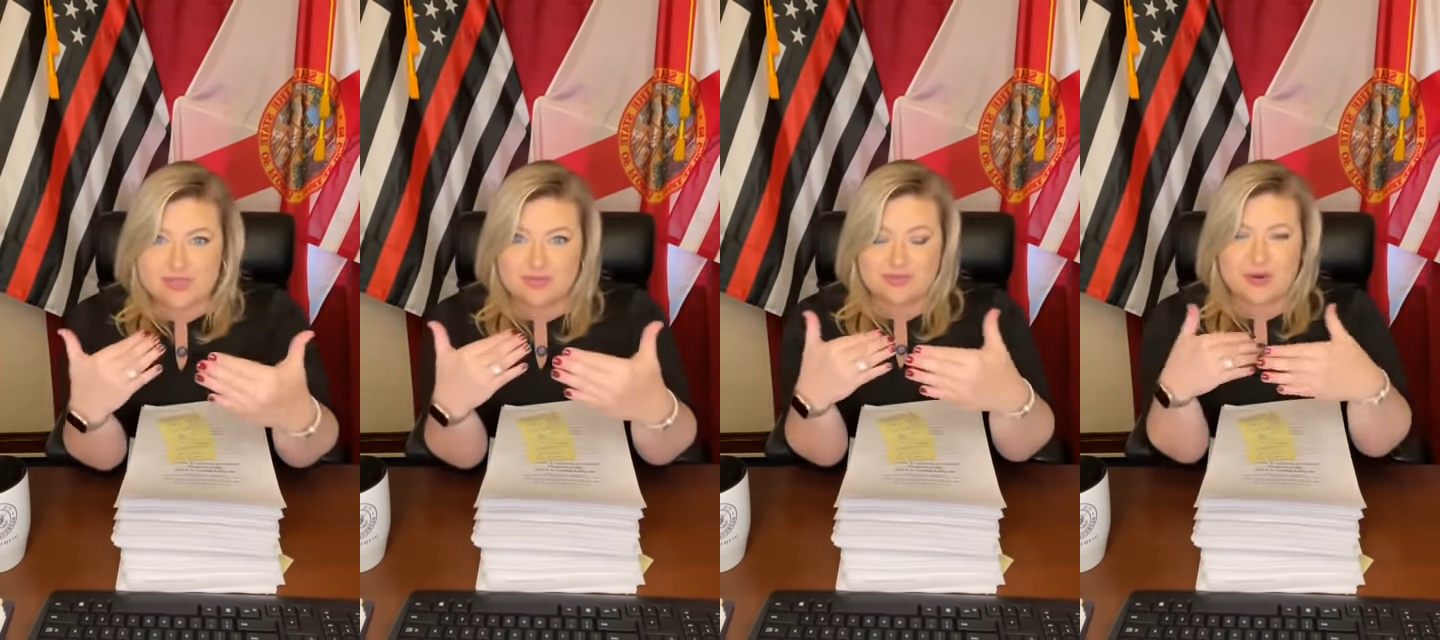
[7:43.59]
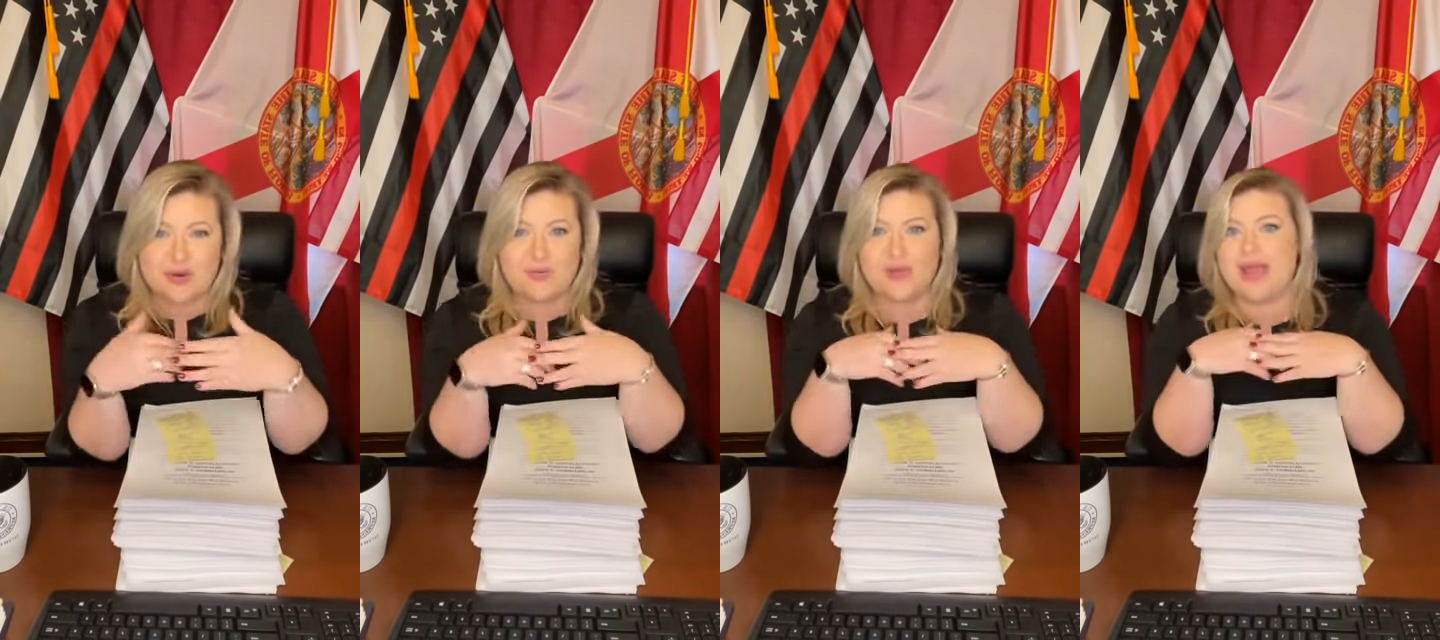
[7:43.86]
too
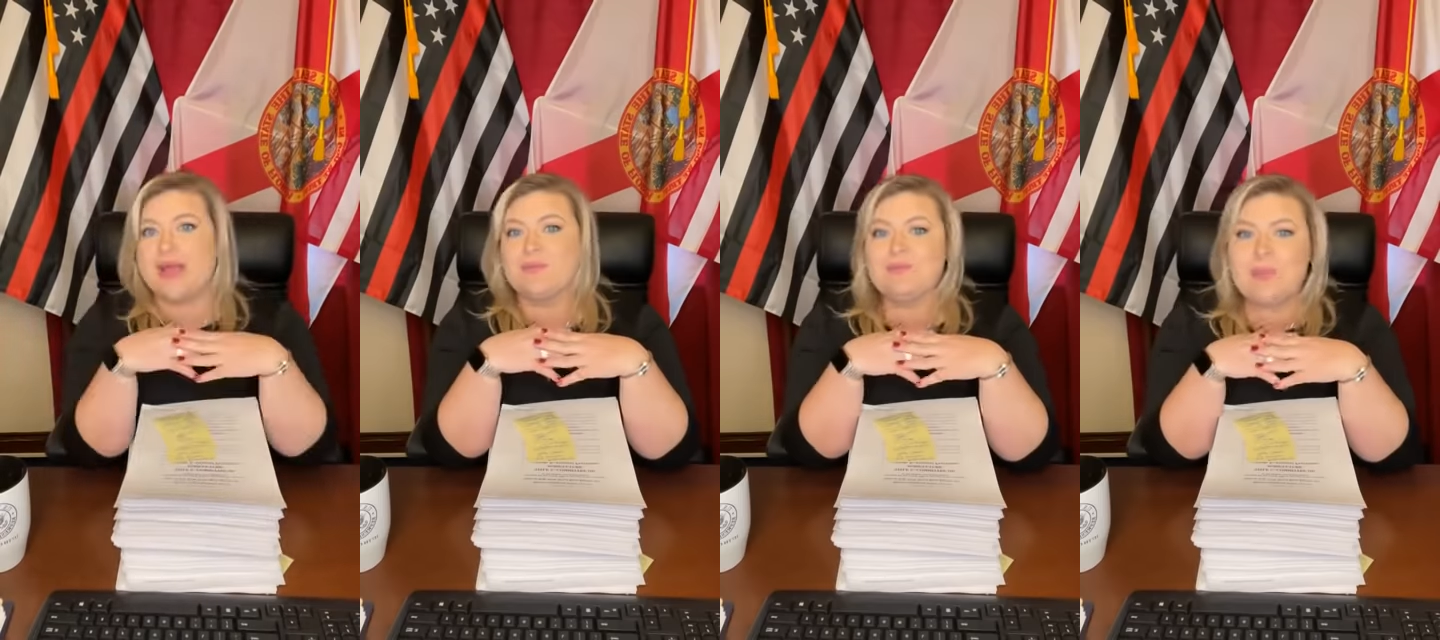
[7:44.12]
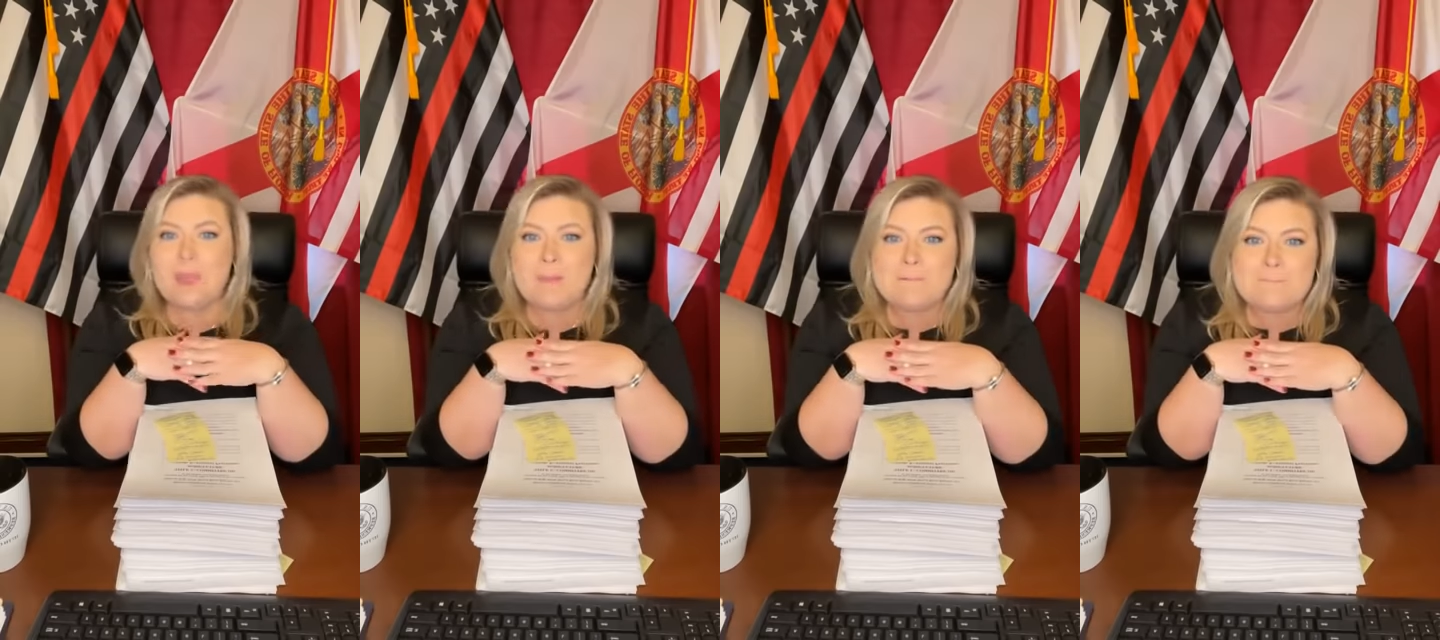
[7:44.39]
far away.
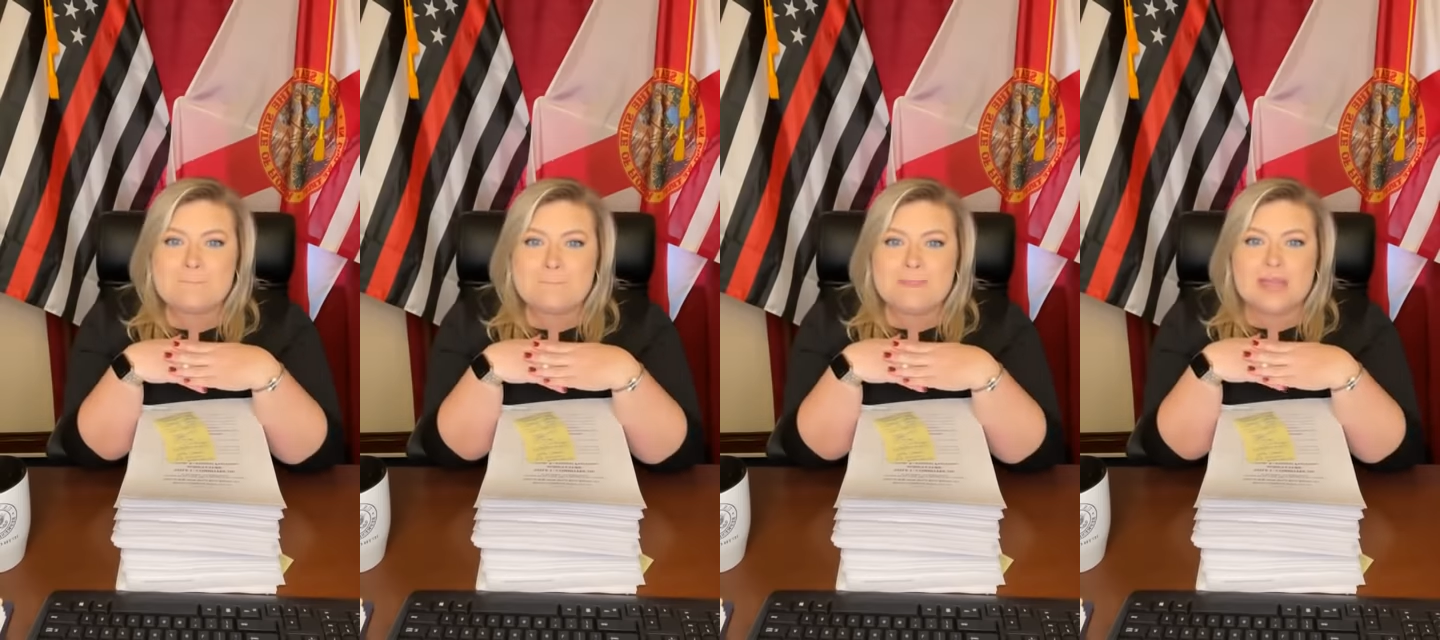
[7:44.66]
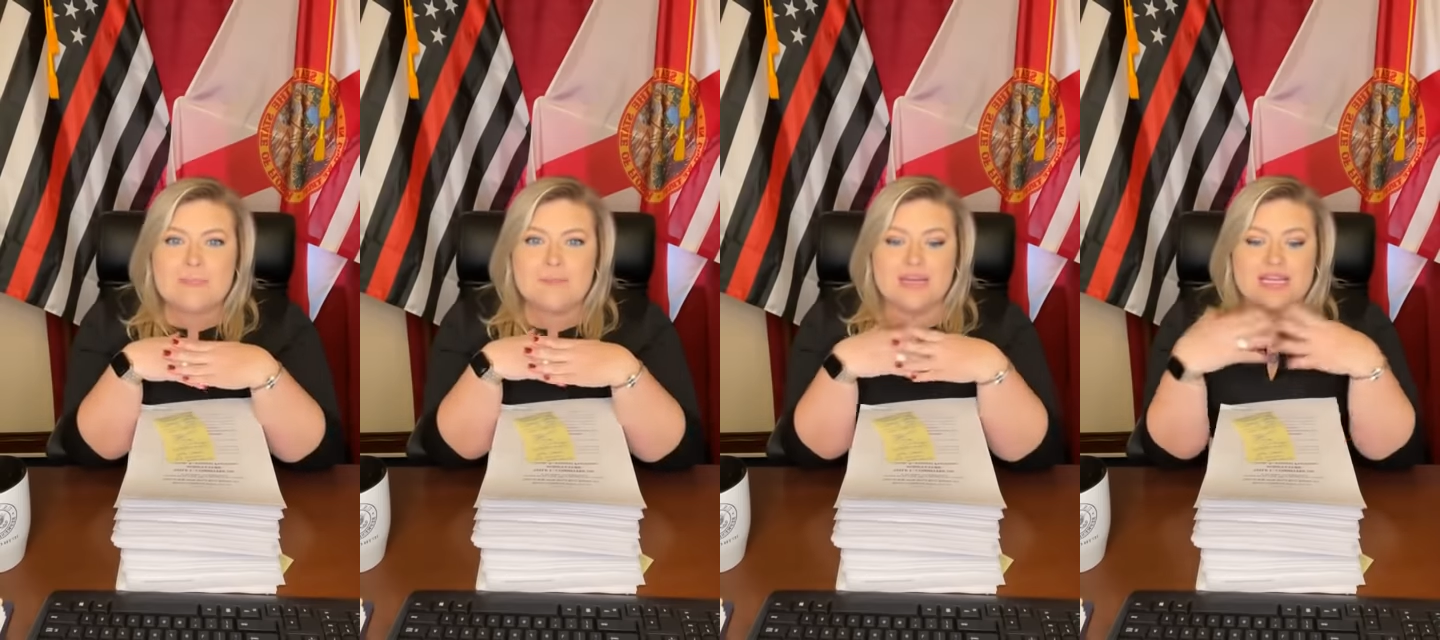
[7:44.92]

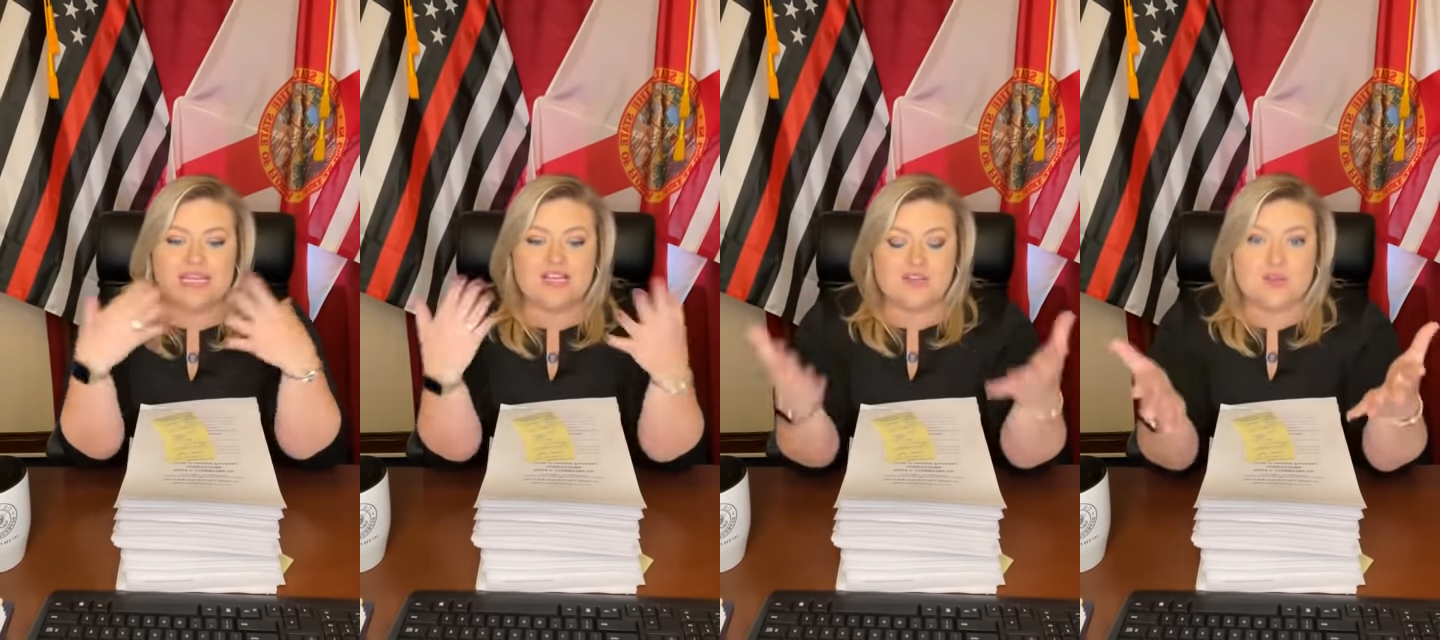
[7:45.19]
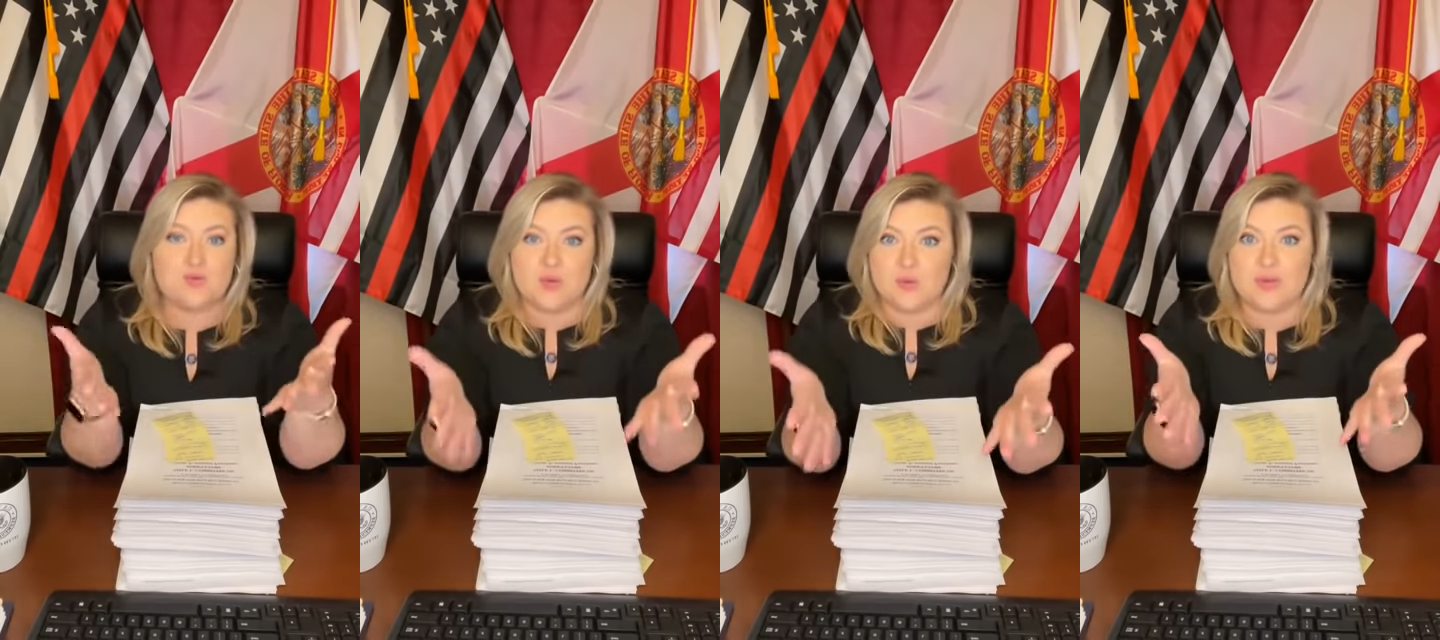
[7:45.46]
But
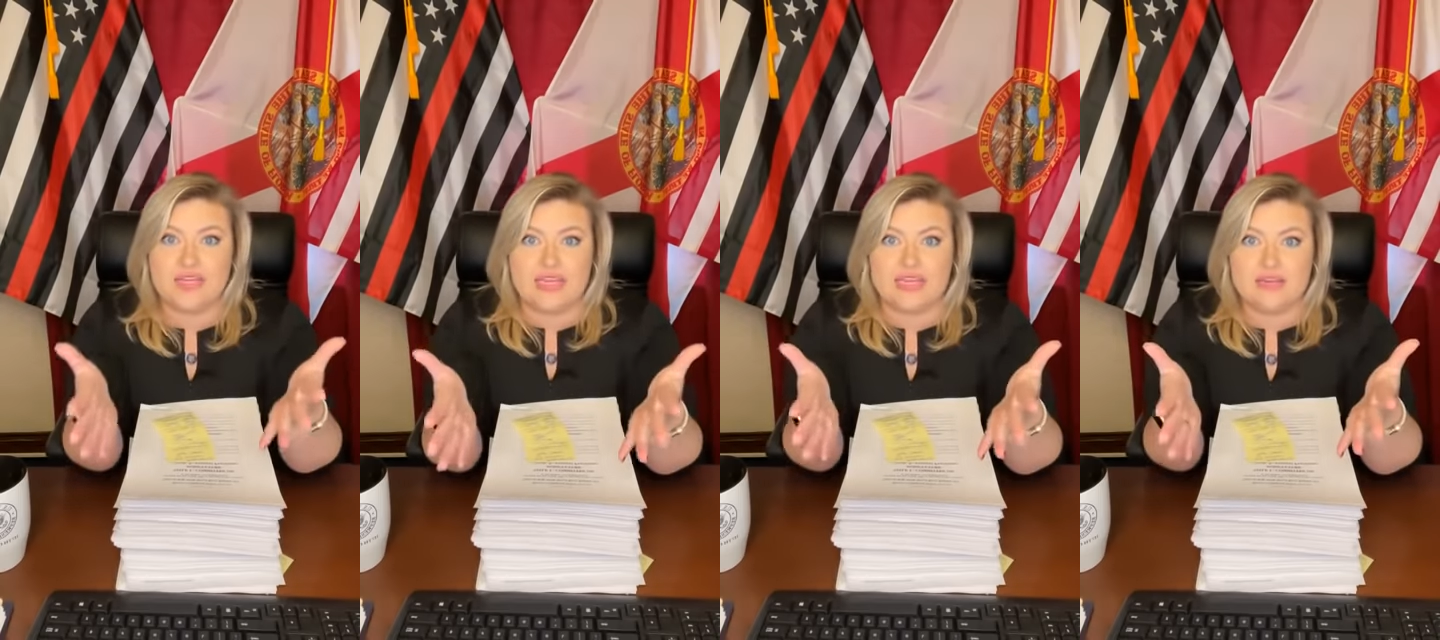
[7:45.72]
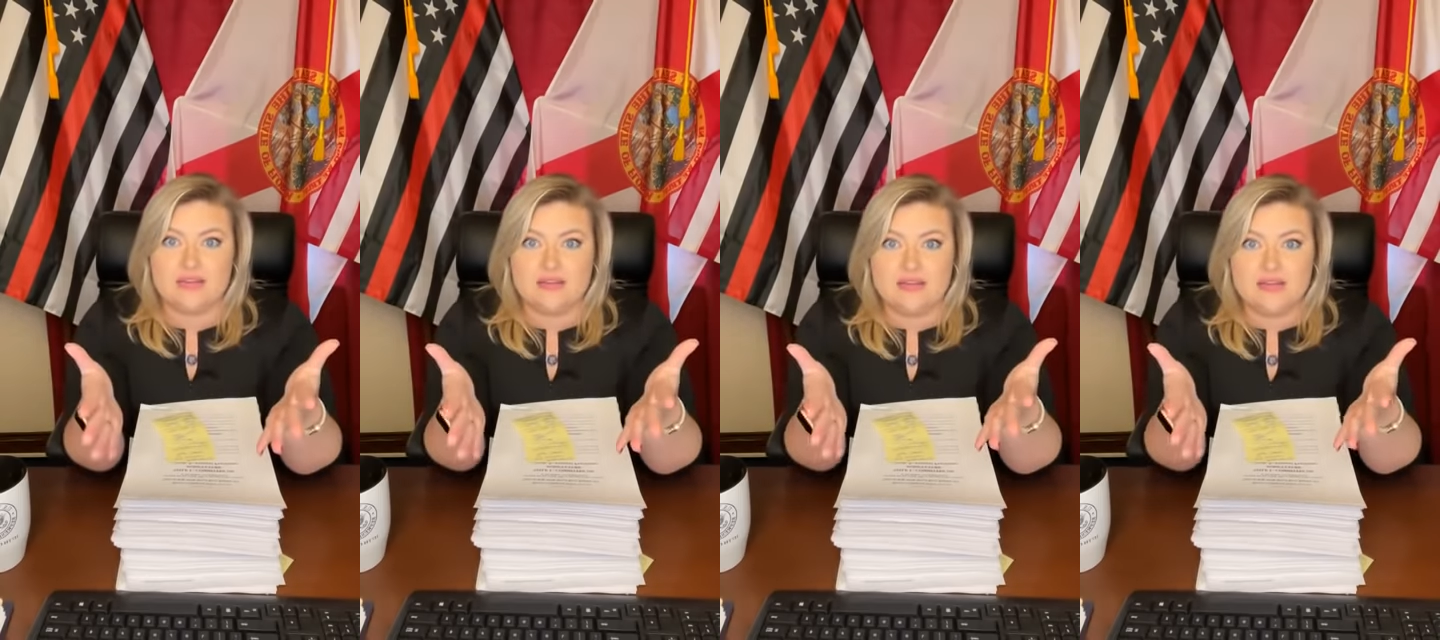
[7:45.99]
here's what we need.